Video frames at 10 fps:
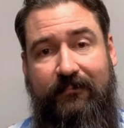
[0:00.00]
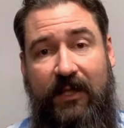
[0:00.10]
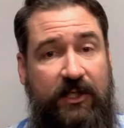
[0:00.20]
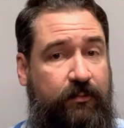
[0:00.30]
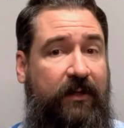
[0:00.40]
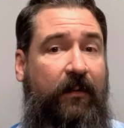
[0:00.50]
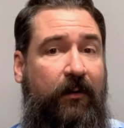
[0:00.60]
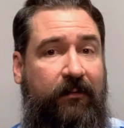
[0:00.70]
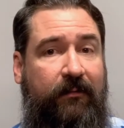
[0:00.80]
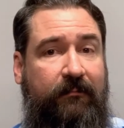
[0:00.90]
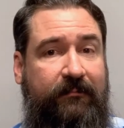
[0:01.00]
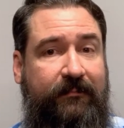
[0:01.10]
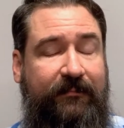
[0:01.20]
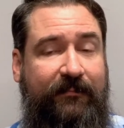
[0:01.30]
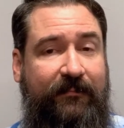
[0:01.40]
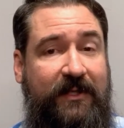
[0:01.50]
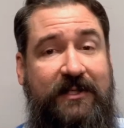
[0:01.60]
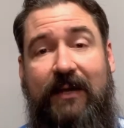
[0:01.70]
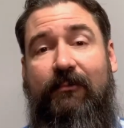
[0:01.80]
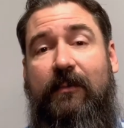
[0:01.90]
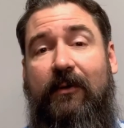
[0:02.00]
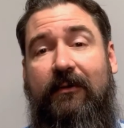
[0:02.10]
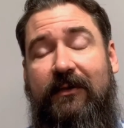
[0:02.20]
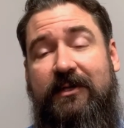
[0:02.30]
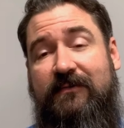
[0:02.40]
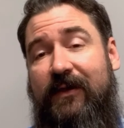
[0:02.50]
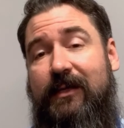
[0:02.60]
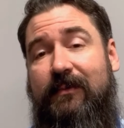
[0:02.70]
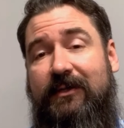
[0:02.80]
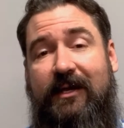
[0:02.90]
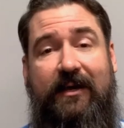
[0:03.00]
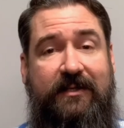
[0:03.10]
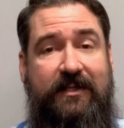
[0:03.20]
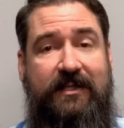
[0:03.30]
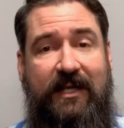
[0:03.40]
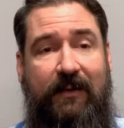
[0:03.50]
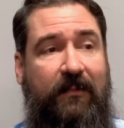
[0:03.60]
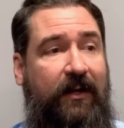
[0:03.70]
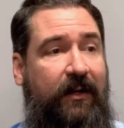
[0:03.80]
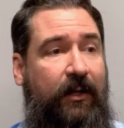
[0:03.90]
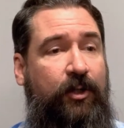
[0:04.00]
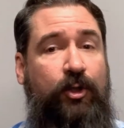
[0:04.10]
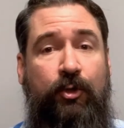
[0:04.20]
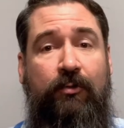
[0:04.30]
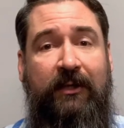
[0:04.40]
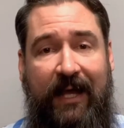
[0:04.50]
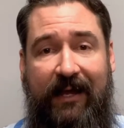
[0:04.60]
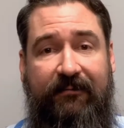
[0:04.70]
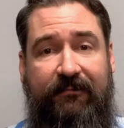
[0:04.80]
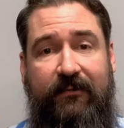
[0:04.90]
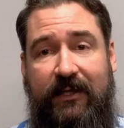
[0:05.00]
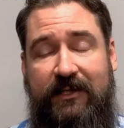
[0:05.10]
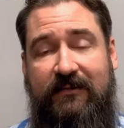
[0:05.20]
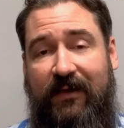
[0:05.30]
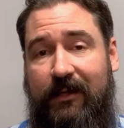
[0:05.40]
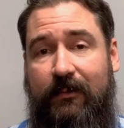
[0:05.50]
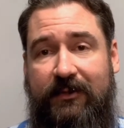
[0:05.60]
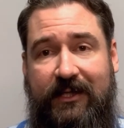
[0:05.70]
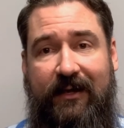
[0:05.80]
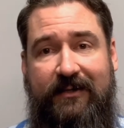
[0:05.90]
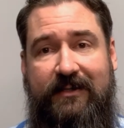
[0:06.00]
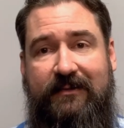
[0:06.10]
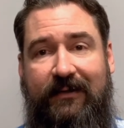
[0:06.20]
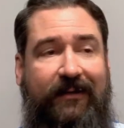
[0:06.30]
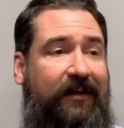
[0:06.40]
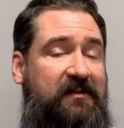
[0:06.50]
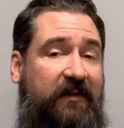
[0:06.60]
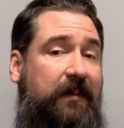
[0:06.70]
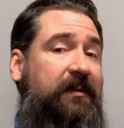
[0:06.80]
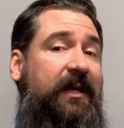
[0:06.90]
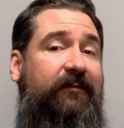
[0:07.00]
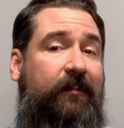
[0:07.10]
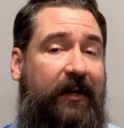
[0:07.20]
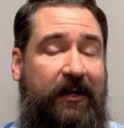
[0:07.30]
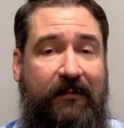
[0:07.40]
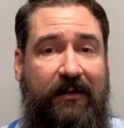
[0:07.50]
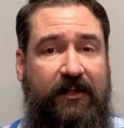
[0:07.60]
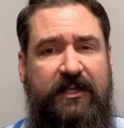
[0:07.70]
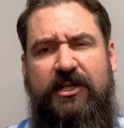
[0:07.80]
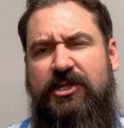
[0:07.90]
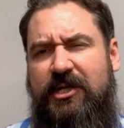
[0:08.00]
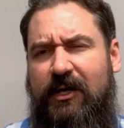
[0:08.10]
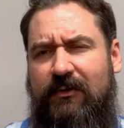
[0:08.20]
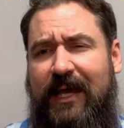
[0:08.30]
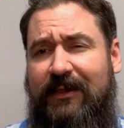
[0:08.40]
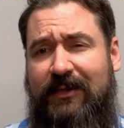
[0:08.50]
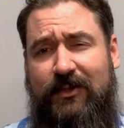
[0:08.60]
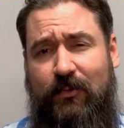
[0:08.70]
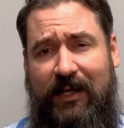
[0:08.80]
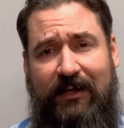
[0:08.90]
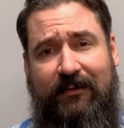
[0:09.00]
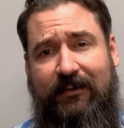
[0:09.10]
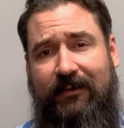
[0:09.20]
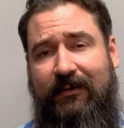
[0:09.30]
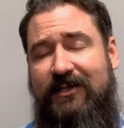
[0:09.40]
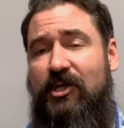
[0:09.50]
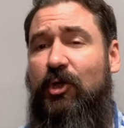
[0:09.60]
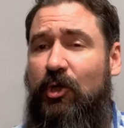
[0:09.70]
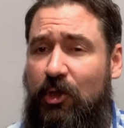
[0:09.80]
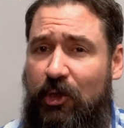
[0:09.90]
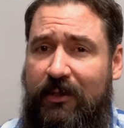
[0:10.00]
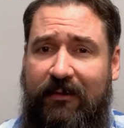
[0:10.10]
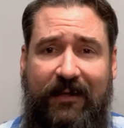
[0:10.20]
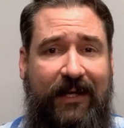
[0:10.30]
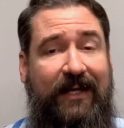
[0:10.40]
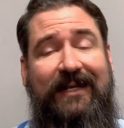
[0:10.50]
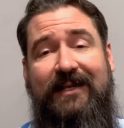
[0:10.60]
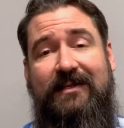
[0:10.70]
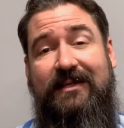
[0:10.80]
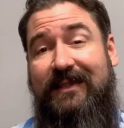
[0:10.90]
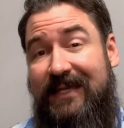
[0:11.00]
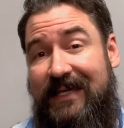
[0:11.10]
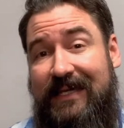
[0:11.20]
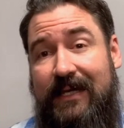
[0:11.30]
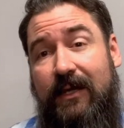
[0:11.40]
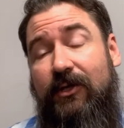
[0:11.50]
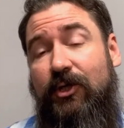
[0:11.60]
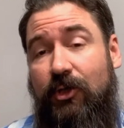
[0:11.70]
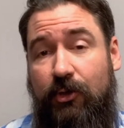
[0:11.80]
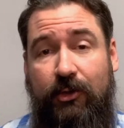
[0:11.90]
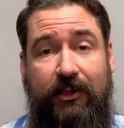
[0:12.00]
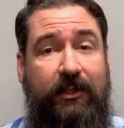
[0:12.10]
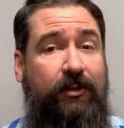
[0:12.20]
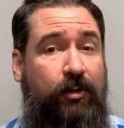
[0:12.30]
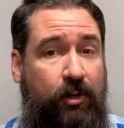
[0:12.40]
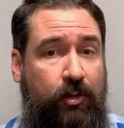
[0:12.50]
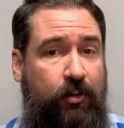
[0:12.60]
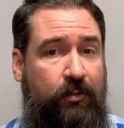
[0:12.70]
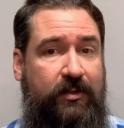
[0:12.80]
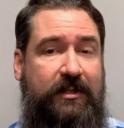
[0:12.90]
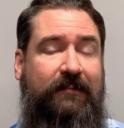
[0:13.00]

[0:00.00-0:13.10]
his rebirth. The same rebirth that is available to us, the same new life that is available to us, is available to everybody around us. Let's share that this week. It's a good thing. It is the good news.